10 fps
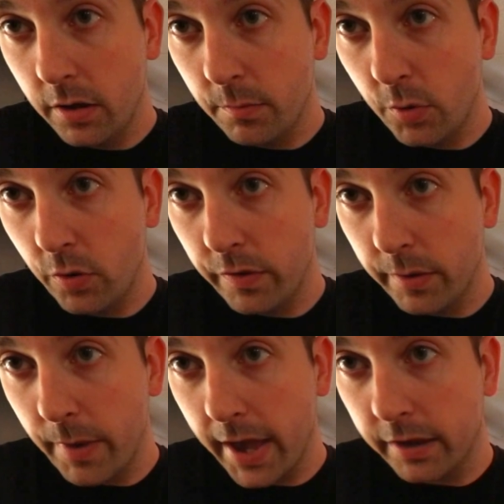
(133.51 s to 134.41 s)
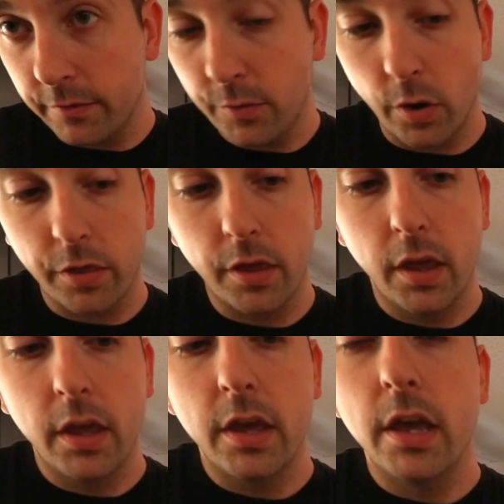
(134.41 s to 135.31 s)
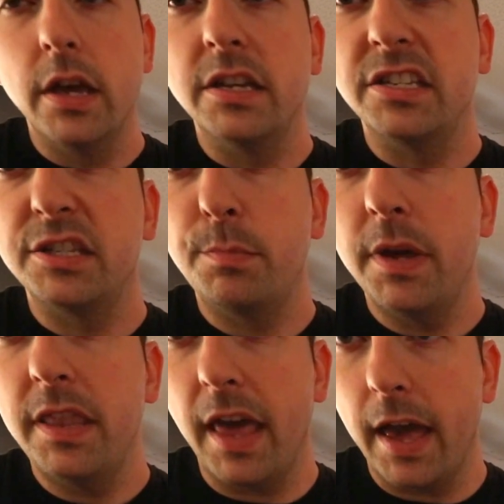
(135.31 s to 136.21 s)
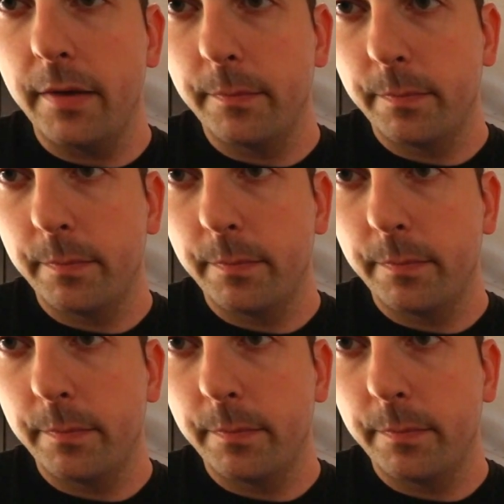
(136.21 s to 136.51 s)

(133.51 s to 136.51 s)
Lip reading: moving back and forth. Spin that